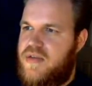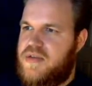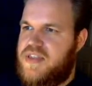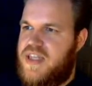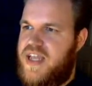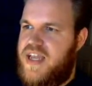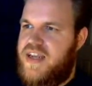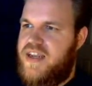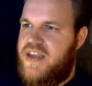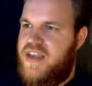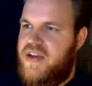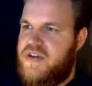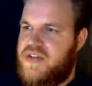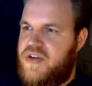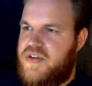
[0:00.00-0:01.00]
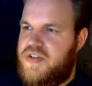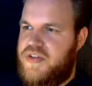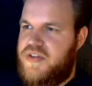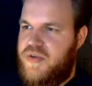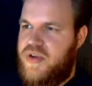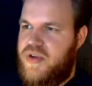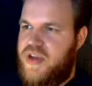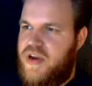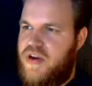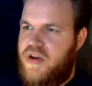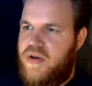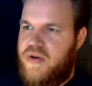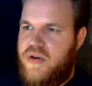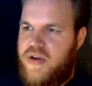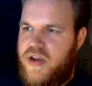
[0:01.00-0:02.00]
those landing gears aren't too
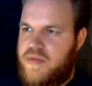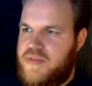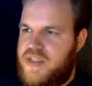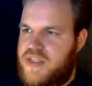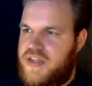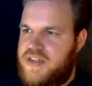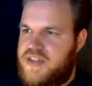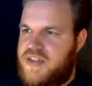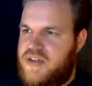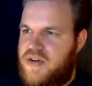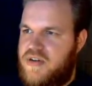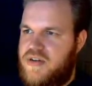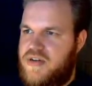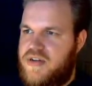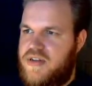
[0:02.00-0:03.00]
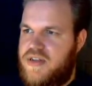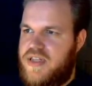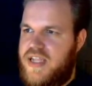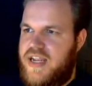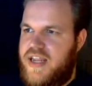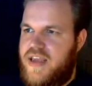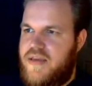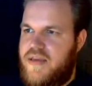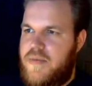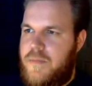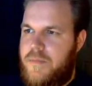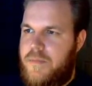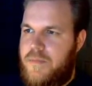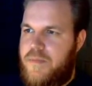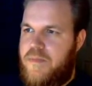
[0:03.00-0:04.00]
narrow. Alright, I'm just gonna start leaning
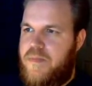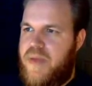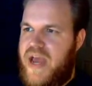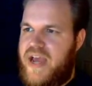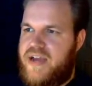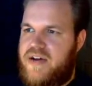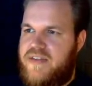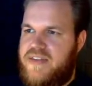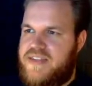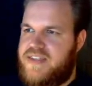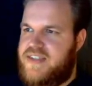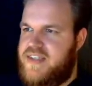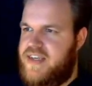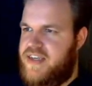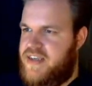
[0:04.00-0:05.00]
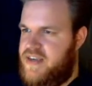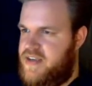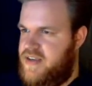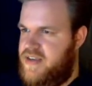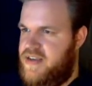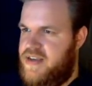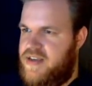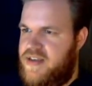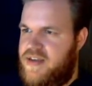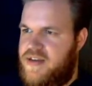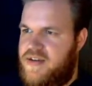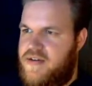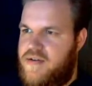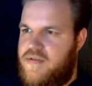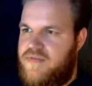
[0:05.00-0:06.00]
back on the stick.
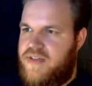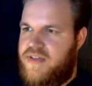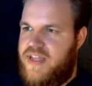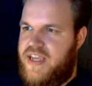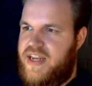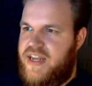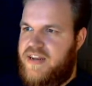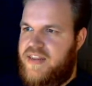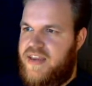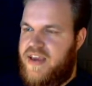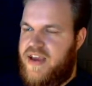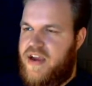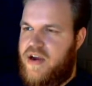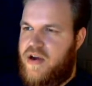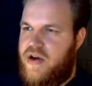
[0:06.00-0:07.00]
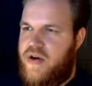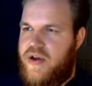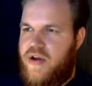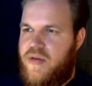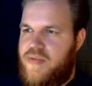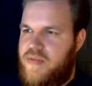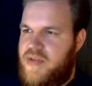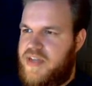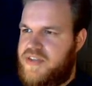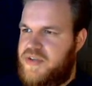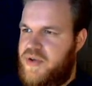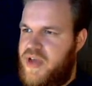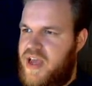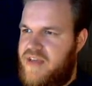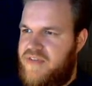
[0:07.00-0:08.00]
Hopefully get into the air. Oh, I hope I'm not
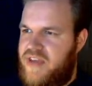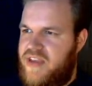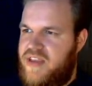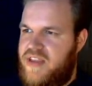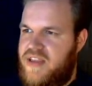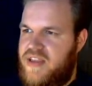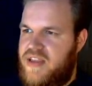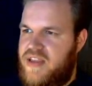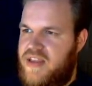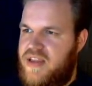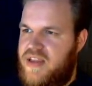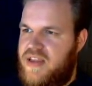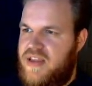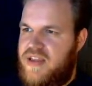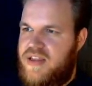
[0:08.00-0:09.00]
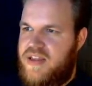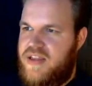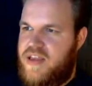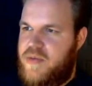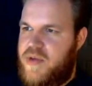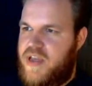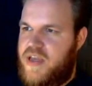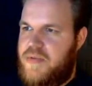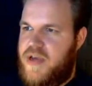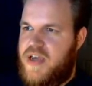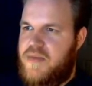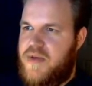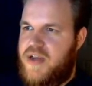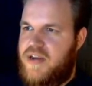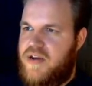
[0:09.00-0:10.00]
too heavy. Come on, come
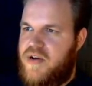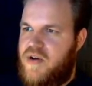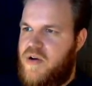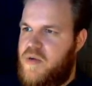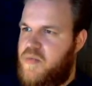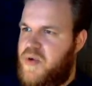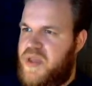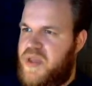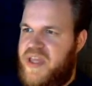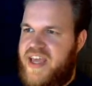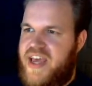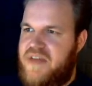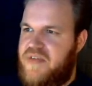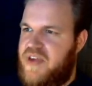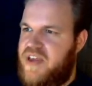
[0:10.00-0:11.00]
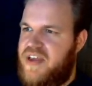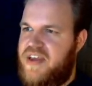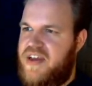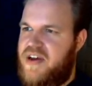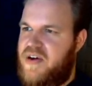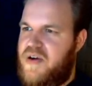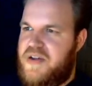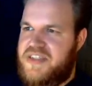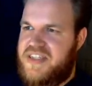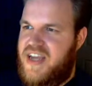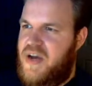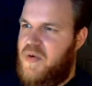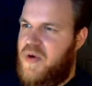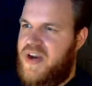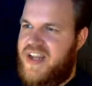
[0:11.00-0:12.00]
on, come on. Oh, I'm really heavy. Oh, it's
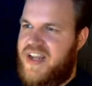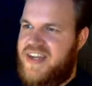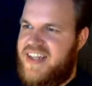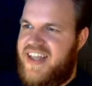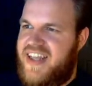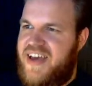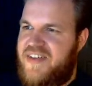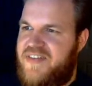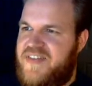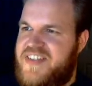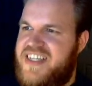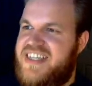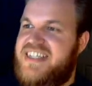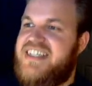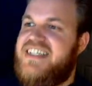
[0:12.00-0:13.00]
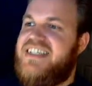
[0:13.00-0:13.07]
not wanting to lift.